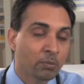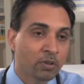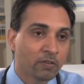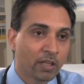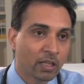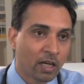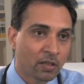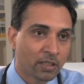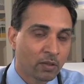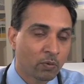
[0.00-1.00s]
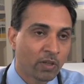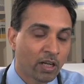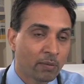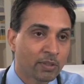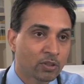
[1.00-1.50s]
improving now that we
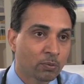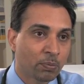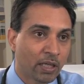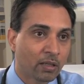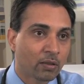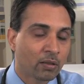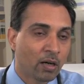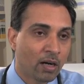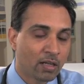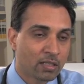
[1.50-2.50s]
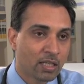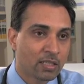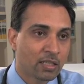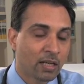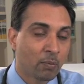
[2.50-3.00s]
are able to pick heart
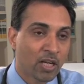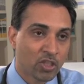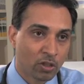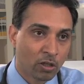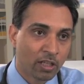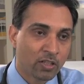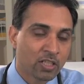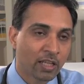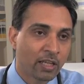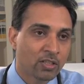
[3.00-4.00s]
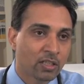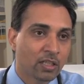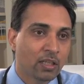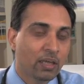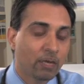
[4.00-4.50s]
disease at a much earlier stage.
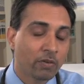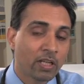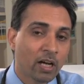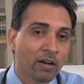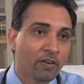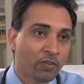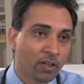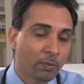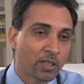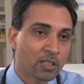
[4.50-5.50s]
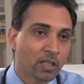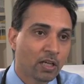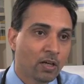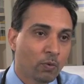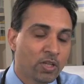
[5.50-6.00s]
We now have therapies
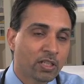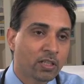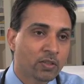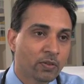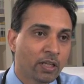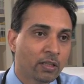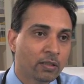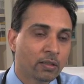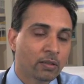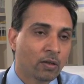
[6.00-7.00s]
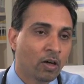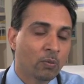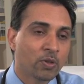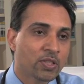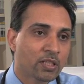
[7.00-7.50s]
which can treat
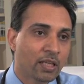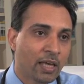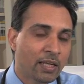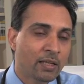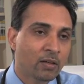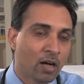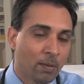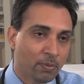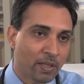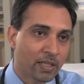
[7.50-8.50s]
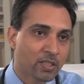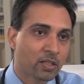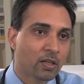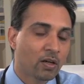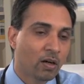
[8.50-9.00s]
almost any complex
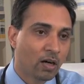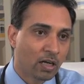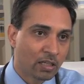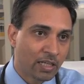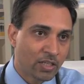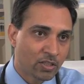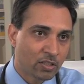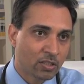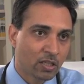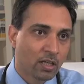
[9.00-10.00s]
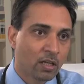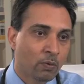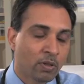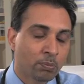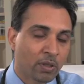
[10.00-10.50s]
heart lesions
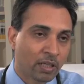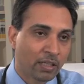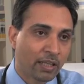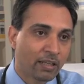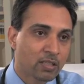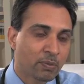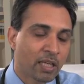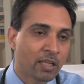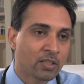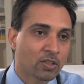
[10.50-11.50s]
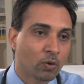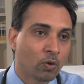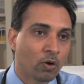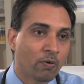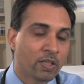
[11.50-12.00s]
with percutaneous means
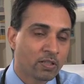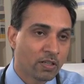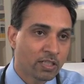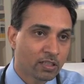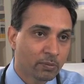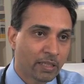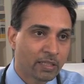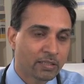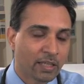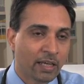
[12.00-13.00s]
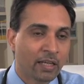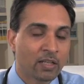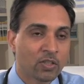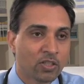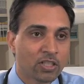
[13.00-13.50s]
or with surgical means. And
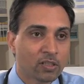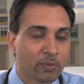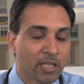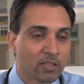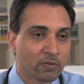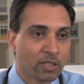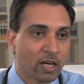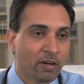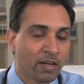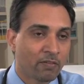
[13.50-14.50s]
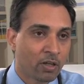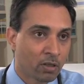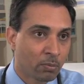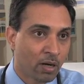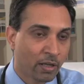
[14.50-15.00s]
in surgical means, we now have a
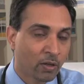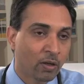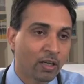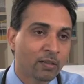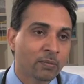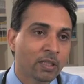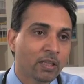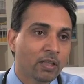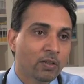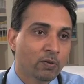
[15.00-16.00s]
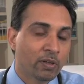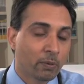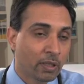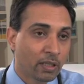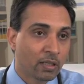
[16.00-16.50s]
robotic arm where
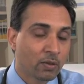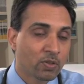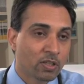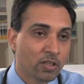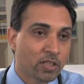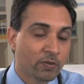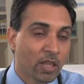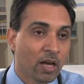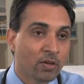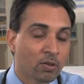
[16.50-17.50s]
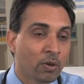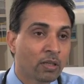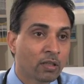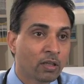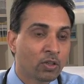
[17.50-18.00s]
we can do surgery without
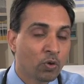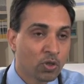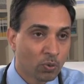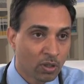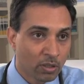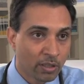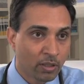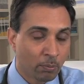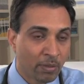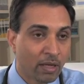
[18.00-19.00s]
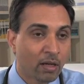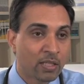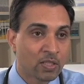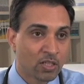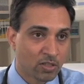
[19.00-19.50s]
doing the usual, you know, big
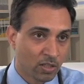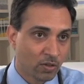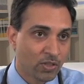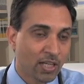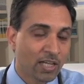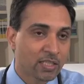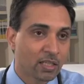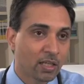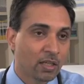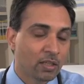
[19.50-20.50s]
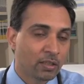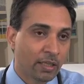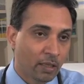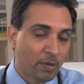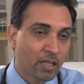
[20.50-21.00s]
incision in your chest.
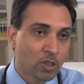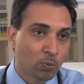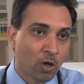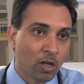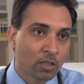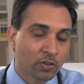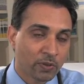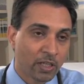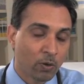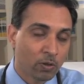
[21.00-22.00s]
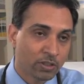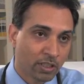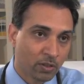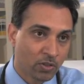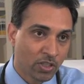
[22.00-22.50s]
They can make small three holes
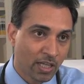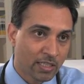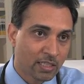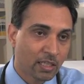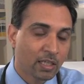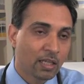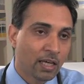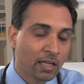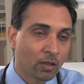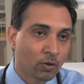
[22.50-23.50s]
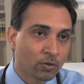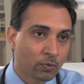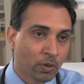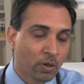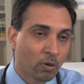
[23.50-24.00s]
in your chest and go
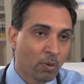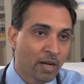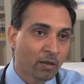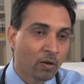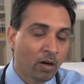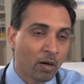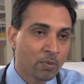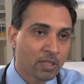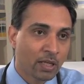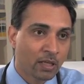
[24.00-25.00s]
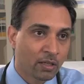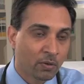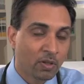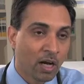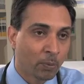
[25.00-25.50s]
with the robotic arms and
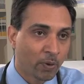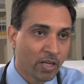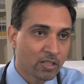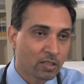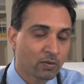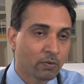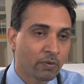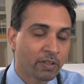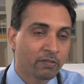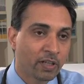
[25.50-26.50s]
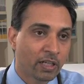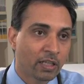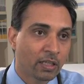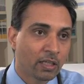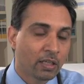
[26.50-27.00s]
do the operation with a very